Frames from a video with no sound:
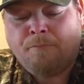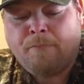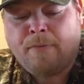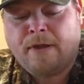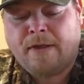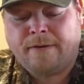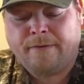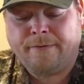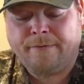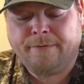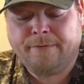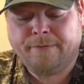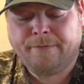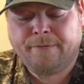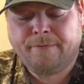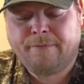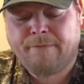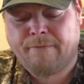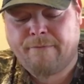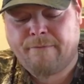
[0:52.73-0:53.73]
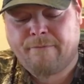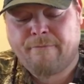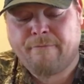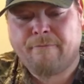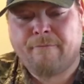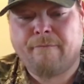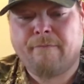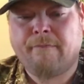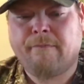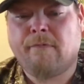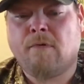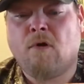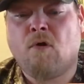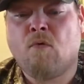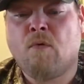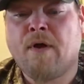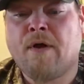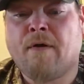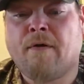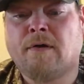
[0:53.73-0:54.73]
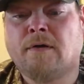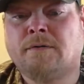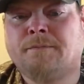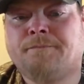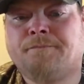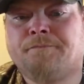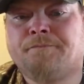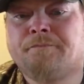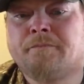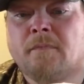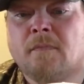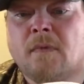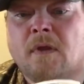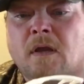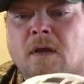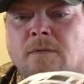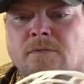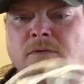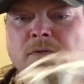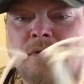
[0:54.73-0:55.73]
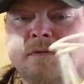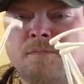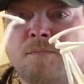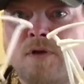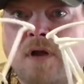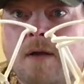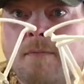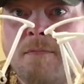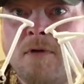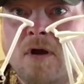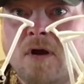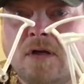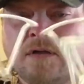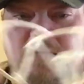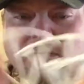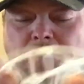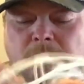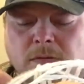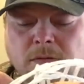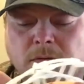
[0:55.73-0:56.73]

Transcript: But, oh well. Comes with some prop guards.